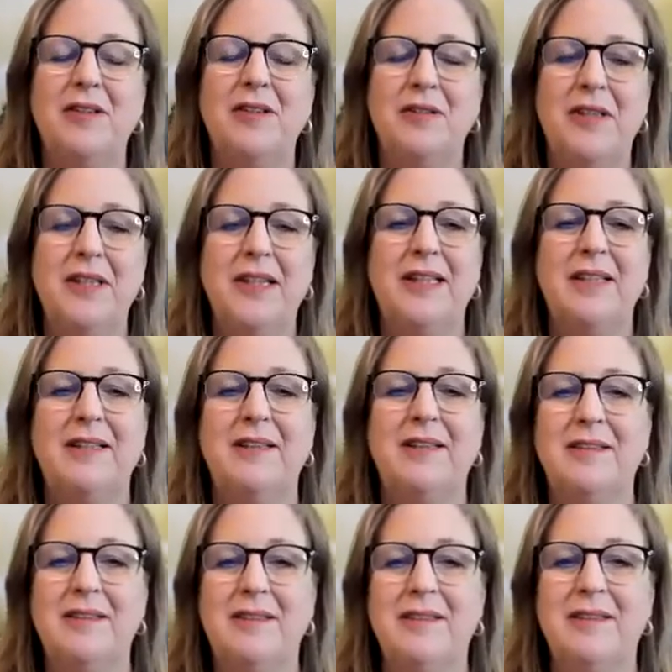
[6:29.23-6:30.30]
I hope that
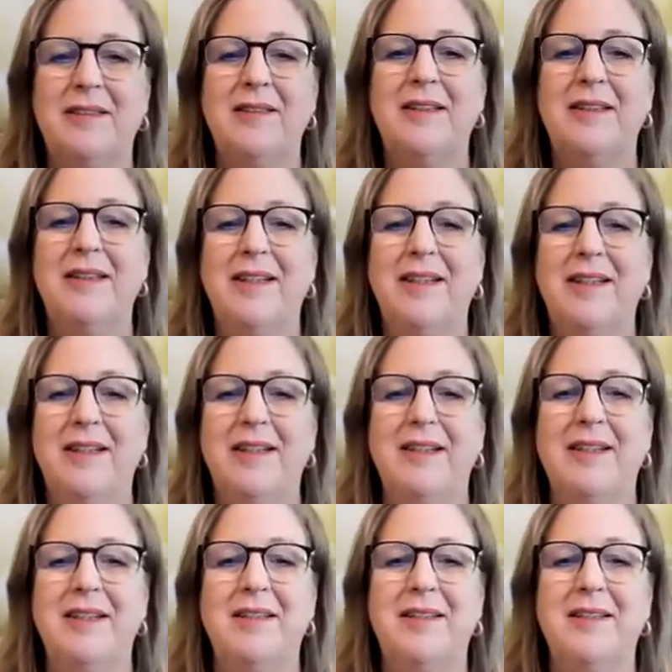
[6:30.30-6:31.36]
covers it a
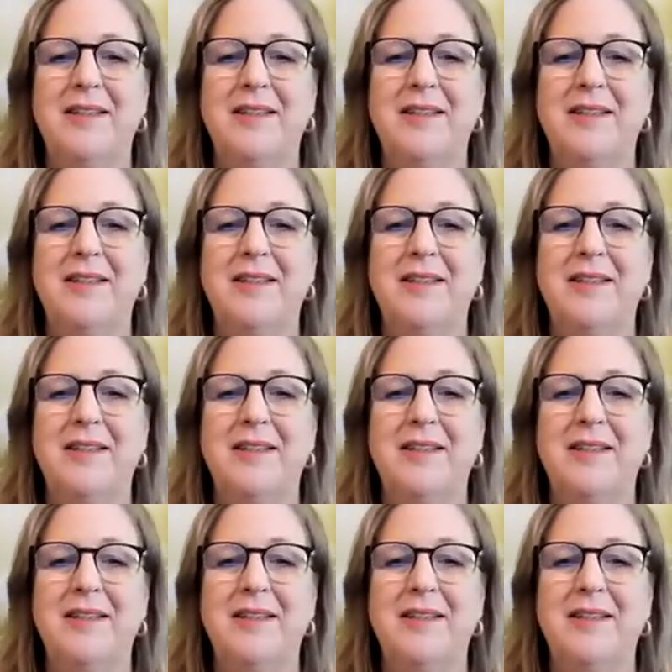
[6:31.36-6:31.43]
little